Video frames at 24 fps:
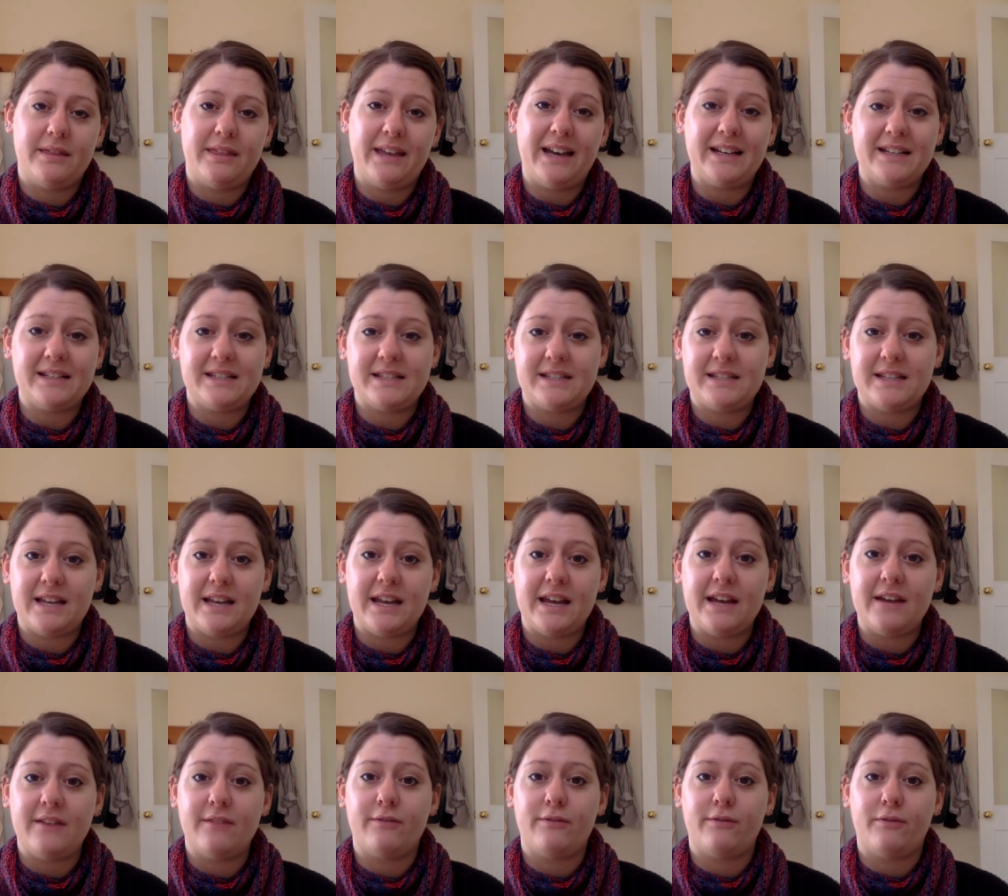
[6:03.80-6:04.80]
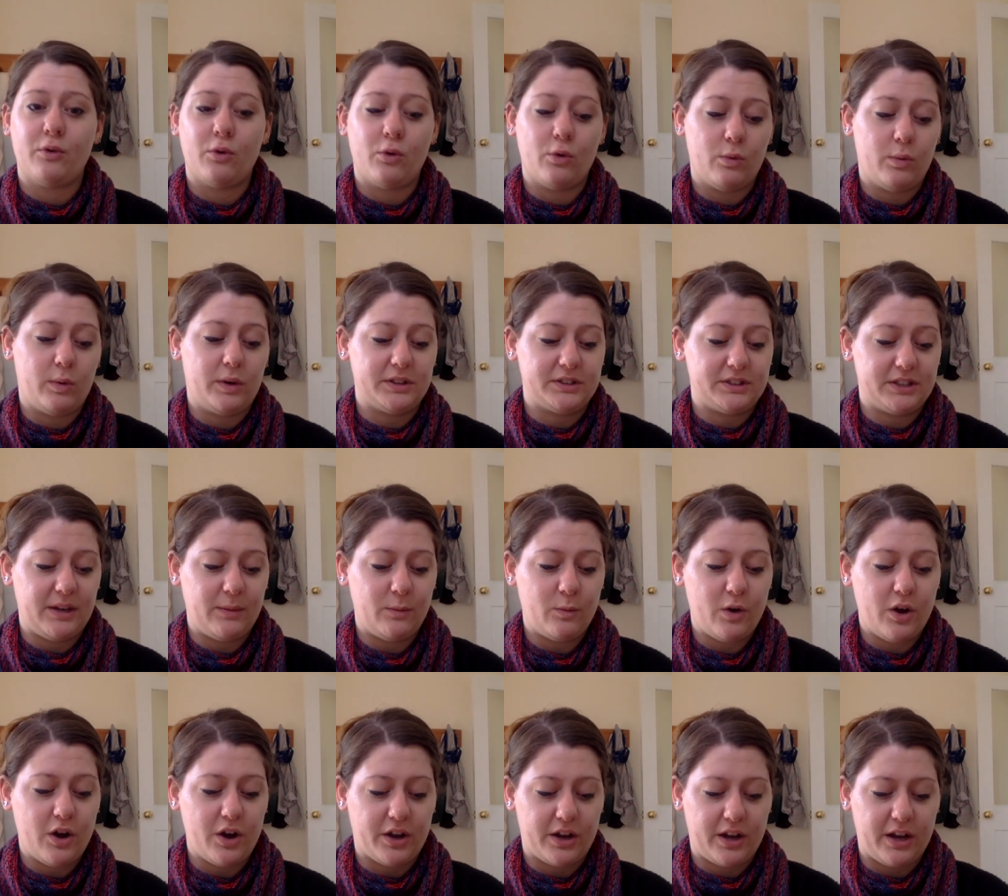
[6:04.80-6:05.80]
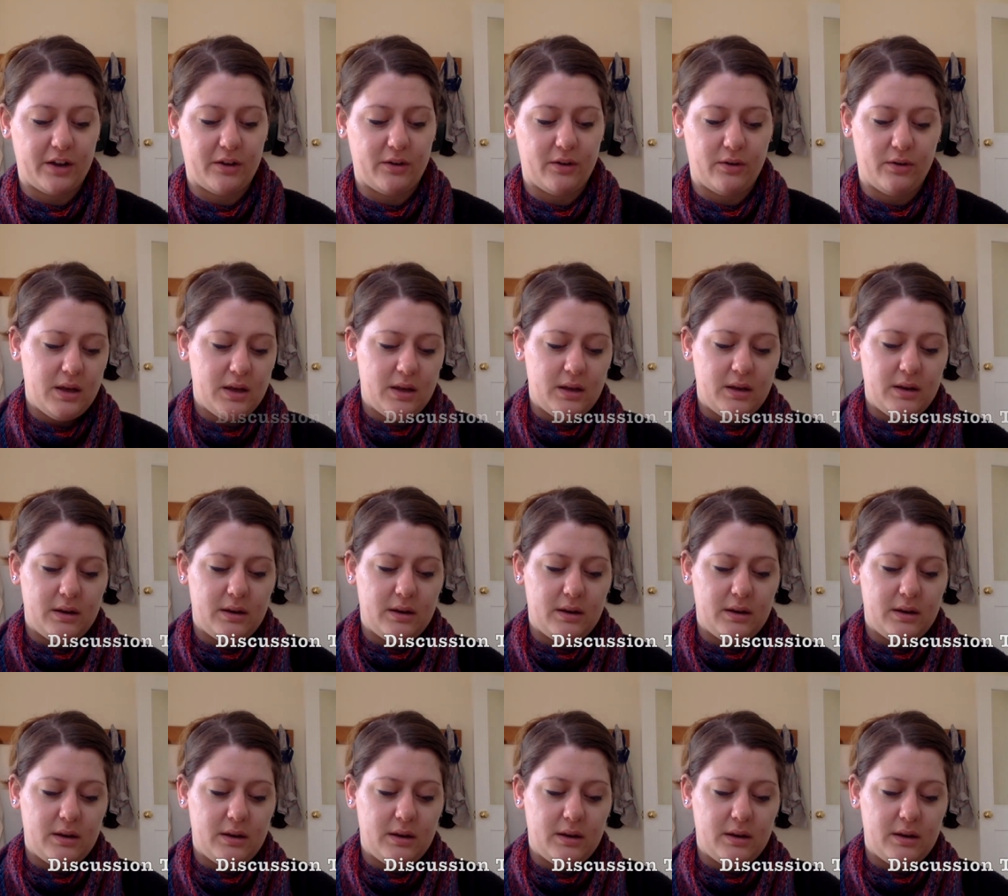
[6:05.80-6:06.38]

that's it for what I'm working on.